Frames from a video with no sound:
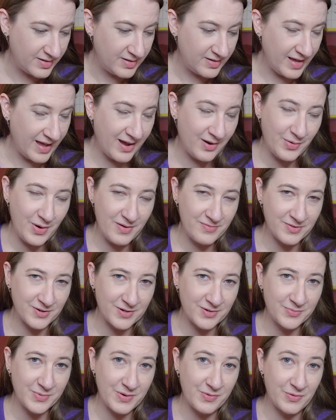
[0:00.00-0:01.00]

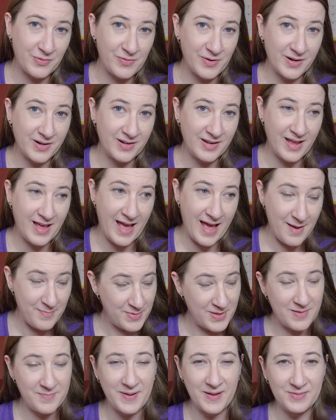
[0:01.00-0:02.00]
However, we were very
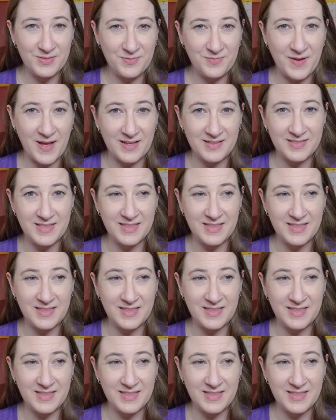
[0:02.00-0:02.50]
happy about the fact